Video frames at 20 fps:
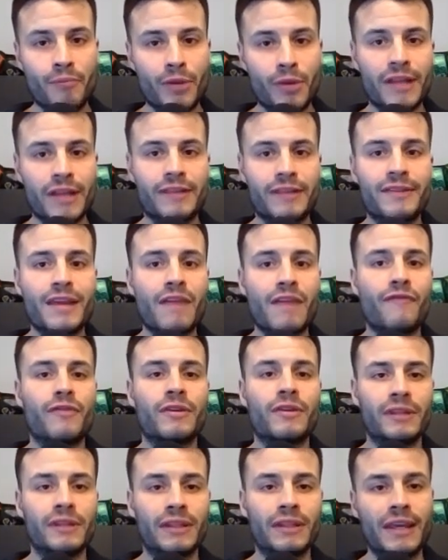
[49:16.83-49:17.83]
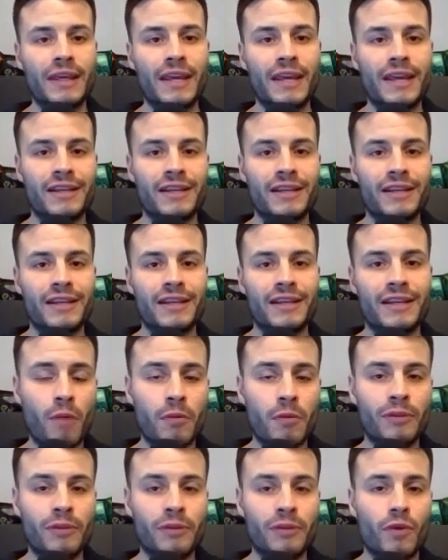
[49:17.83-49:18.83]
but it definitely is
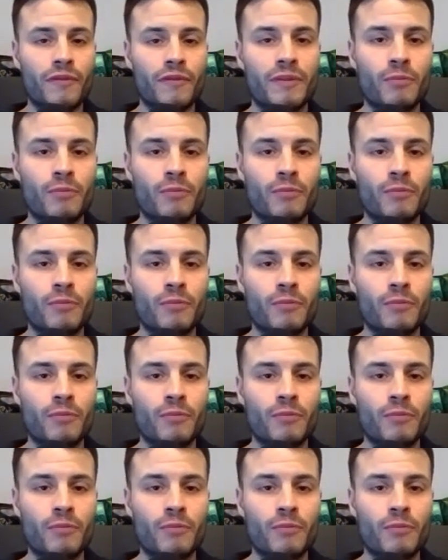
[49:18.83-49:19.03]
probably one